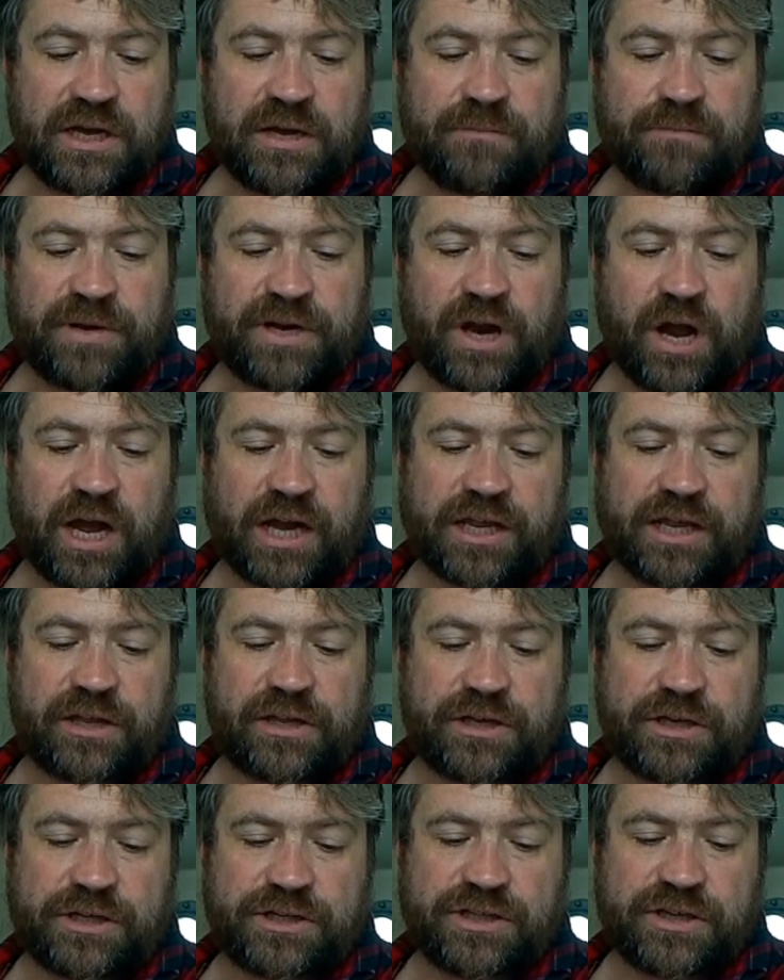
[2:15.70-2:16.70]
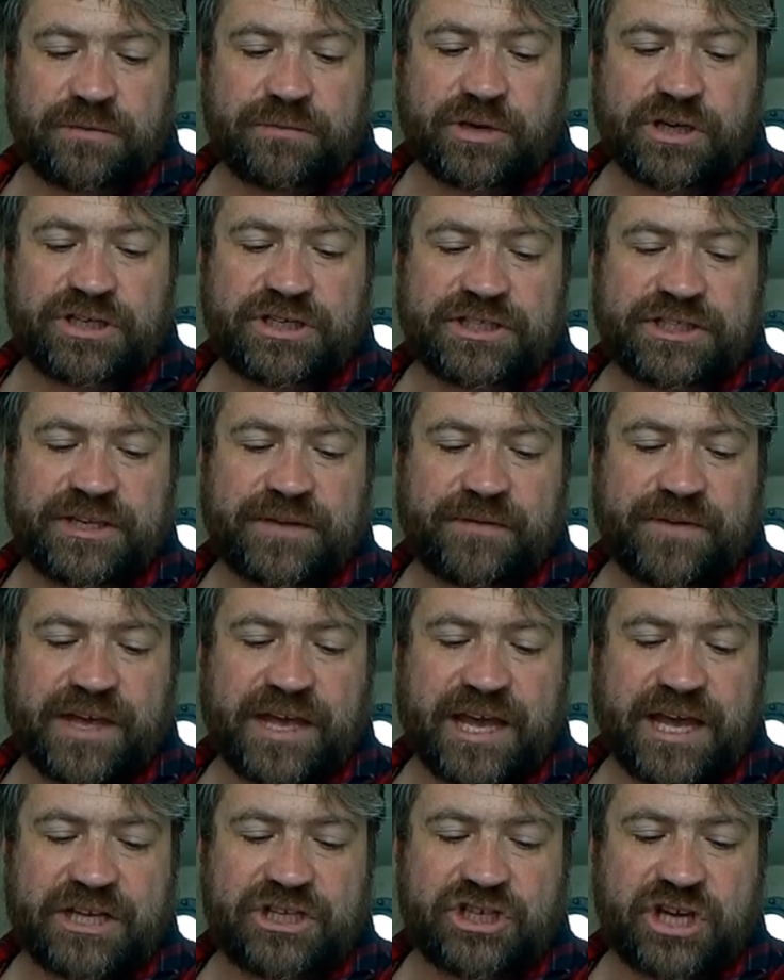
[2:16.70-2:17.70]
binoculars, emergency
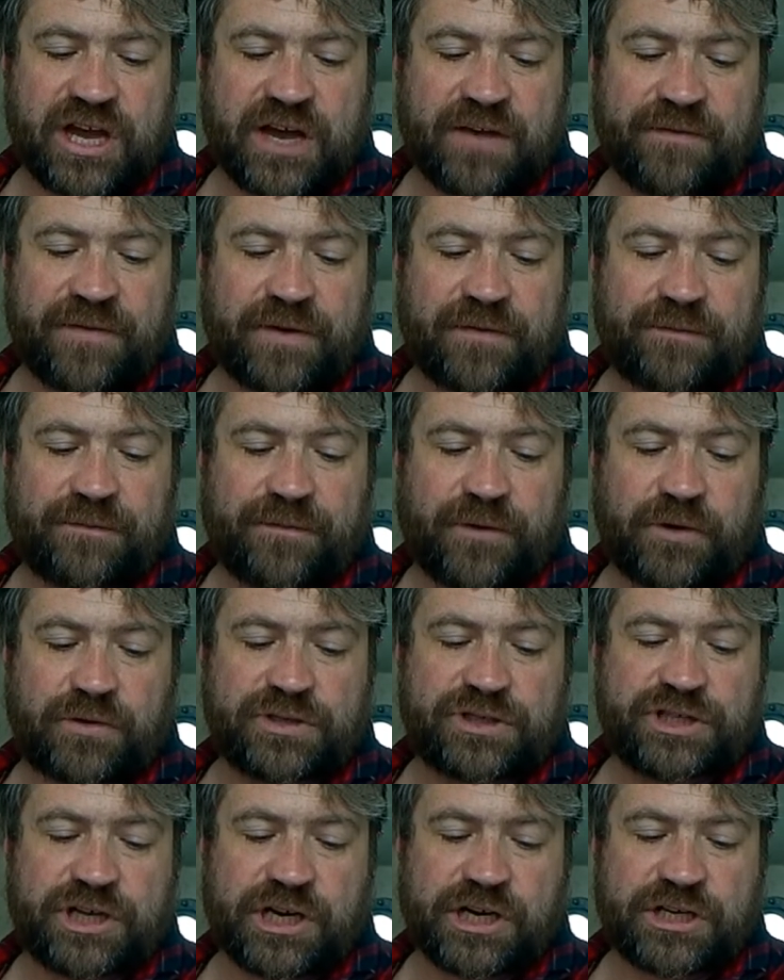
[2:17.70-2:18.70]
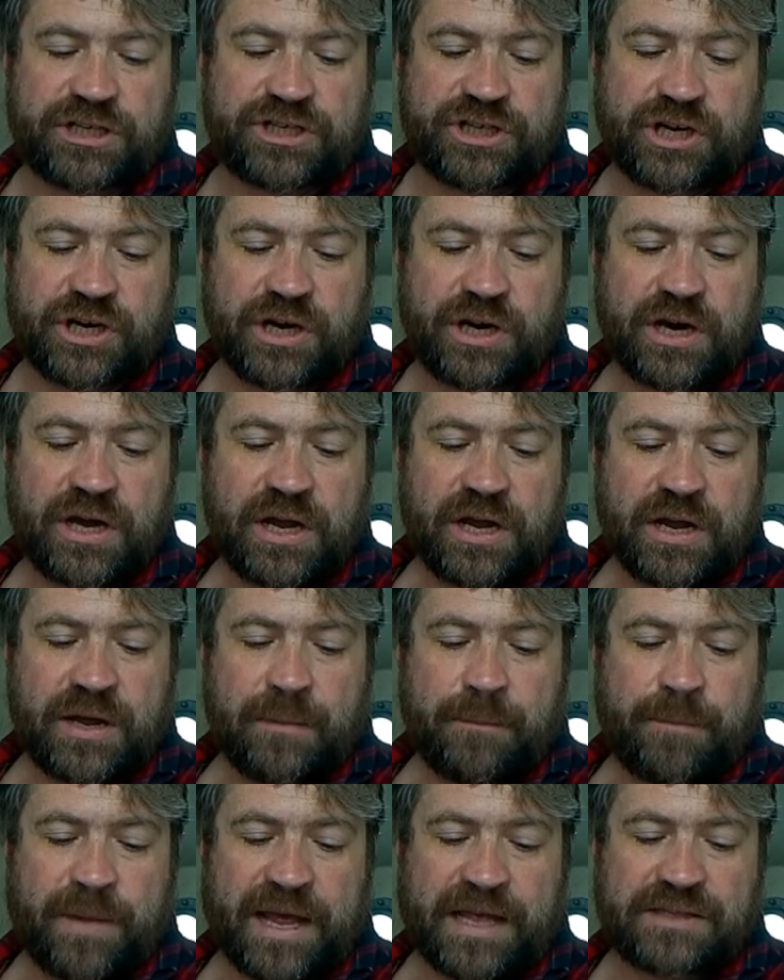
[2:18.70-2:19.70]
VHF, phone charger,
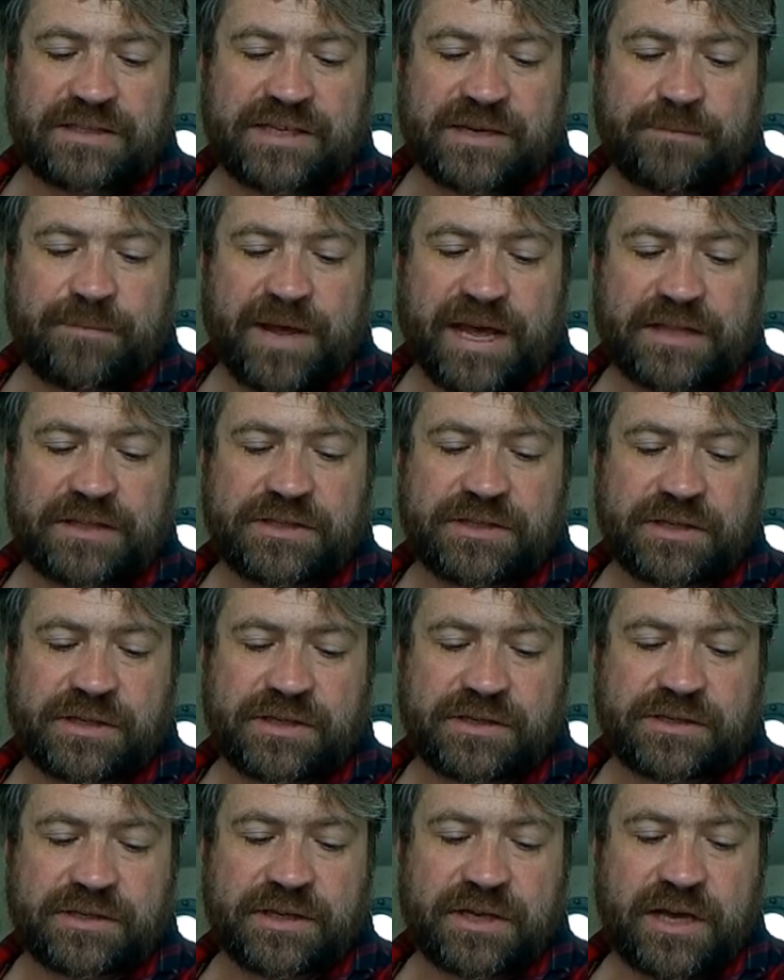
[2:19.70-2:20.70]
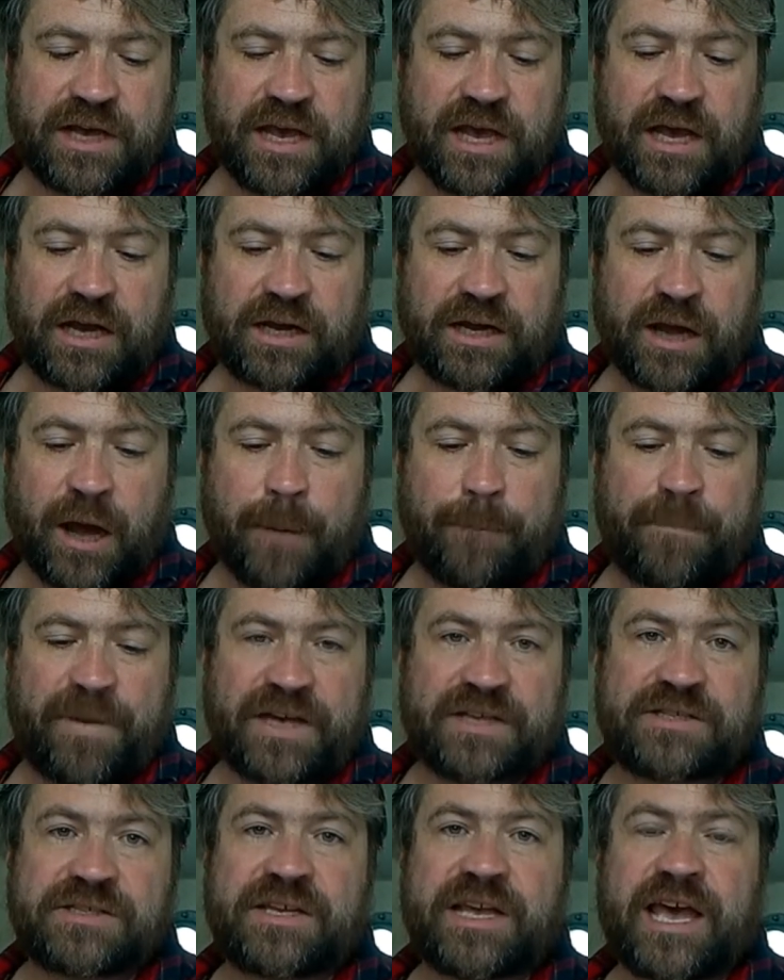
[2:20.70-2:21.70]
pens and pencils,
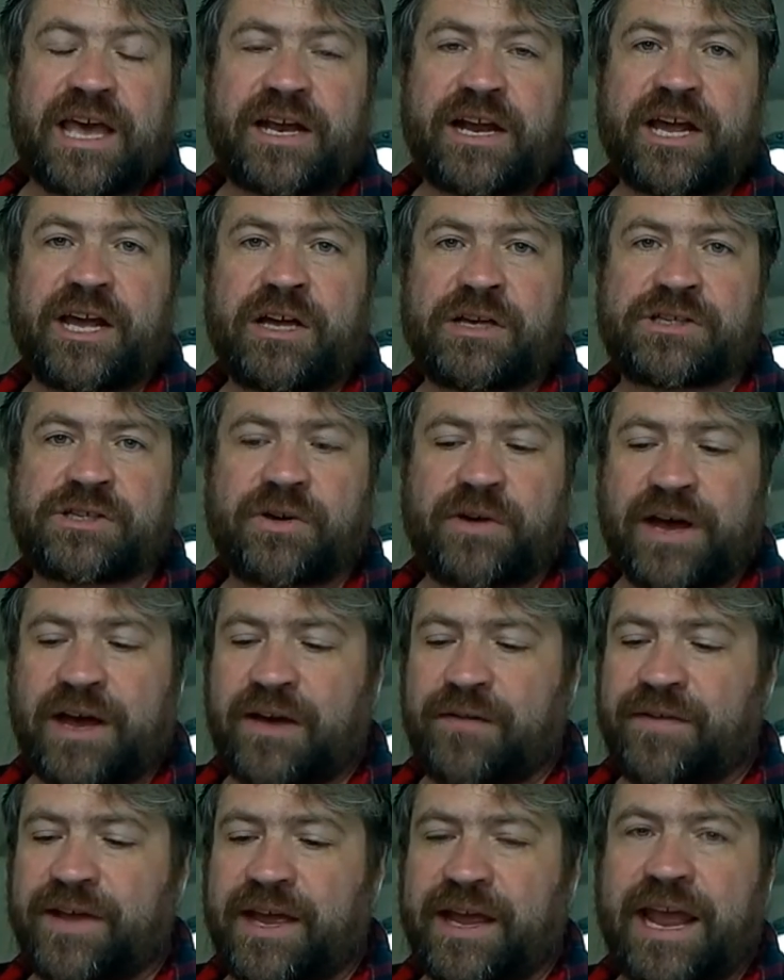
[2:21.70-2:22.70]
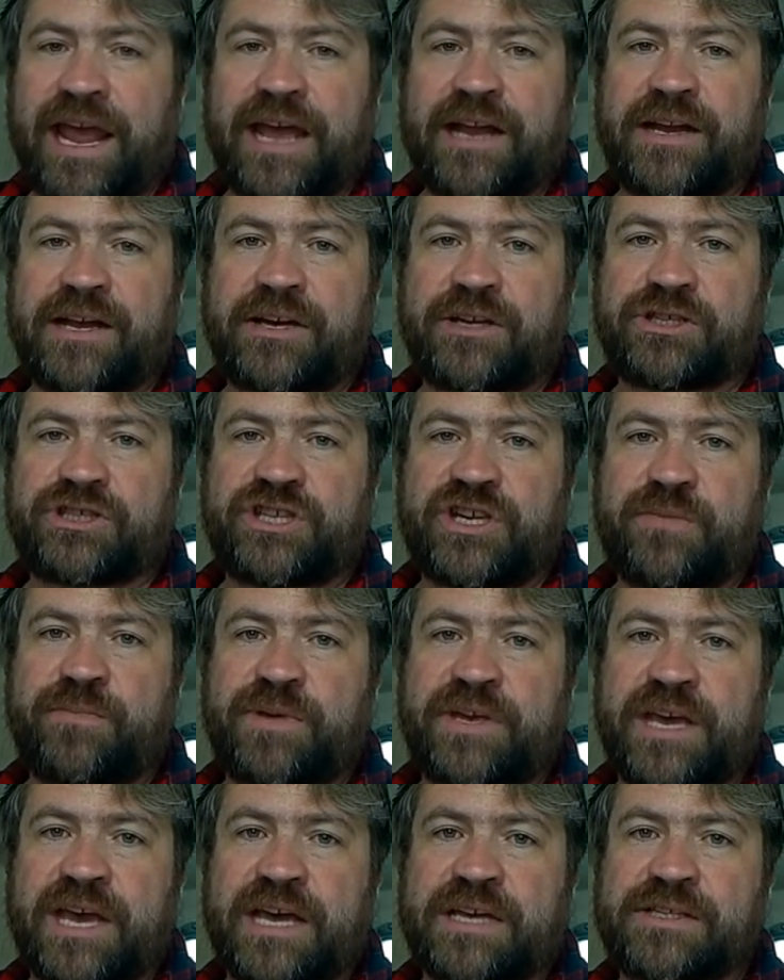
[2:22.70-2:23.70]
compass, and I also have a handheld
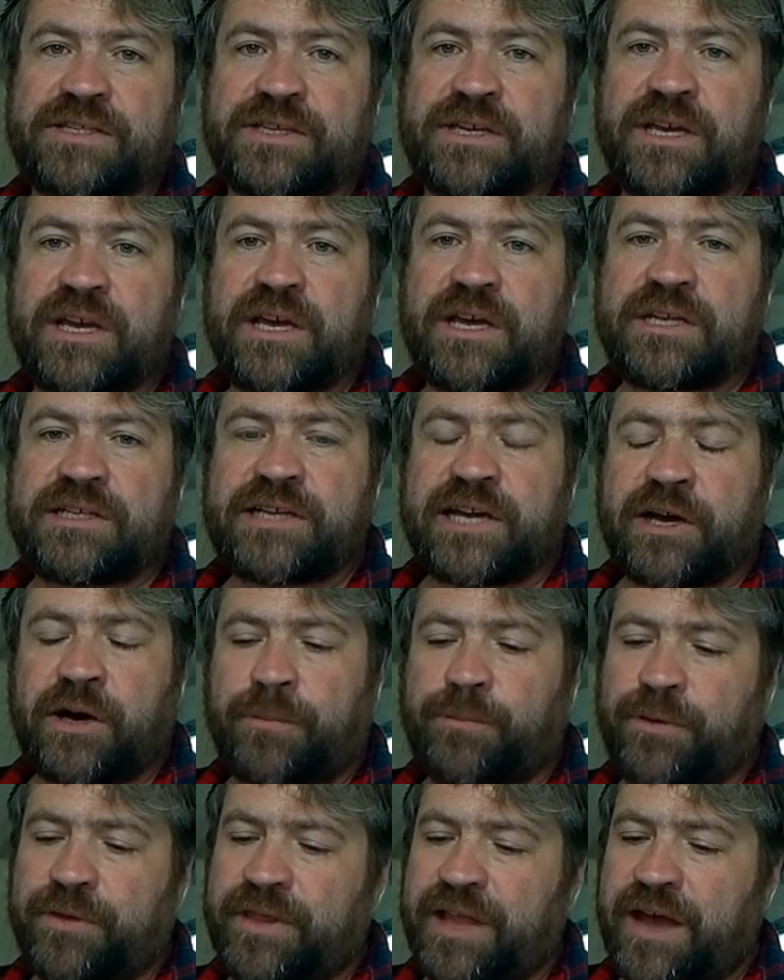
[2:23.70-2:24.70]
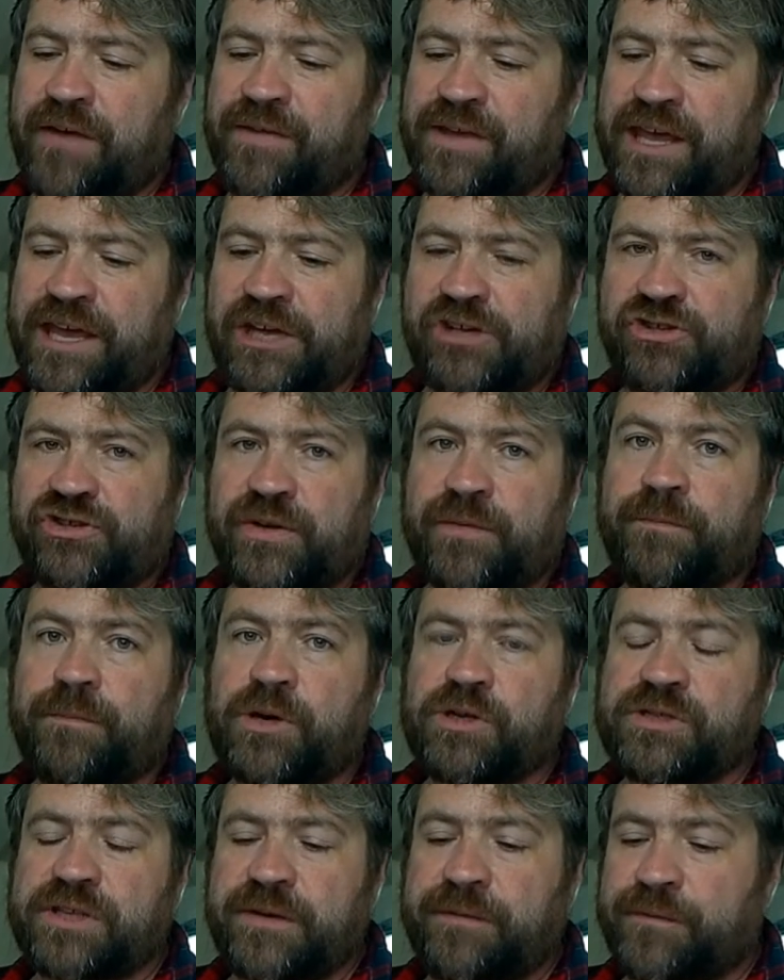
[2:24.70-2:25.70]
GPS to help with navigation,
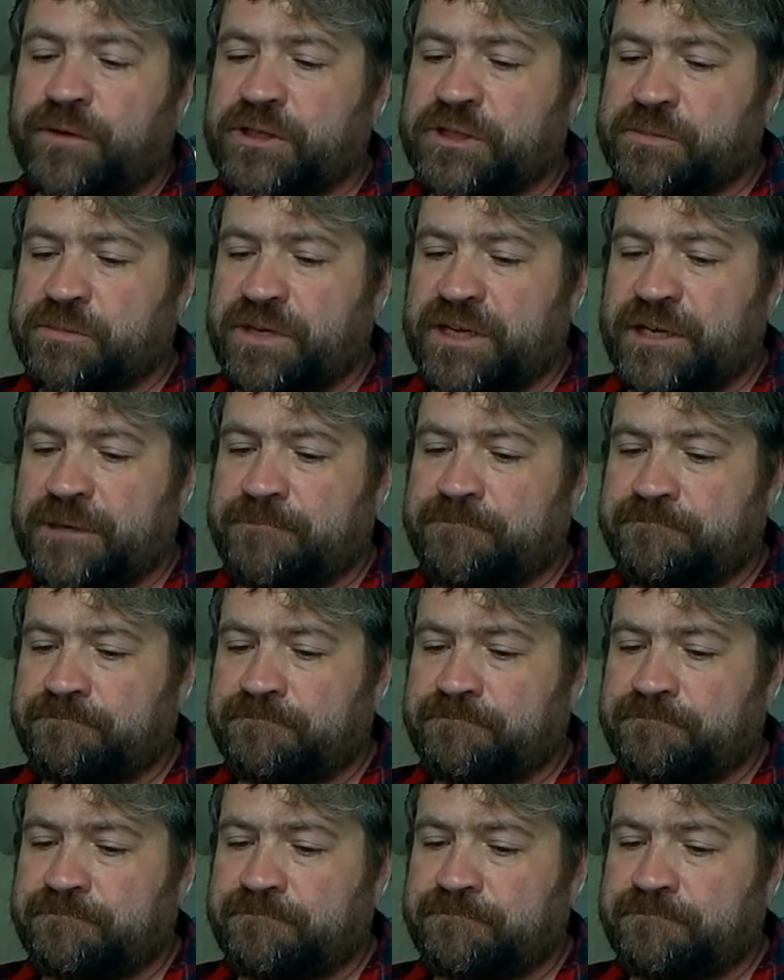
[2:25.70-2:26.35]
mostly for speed.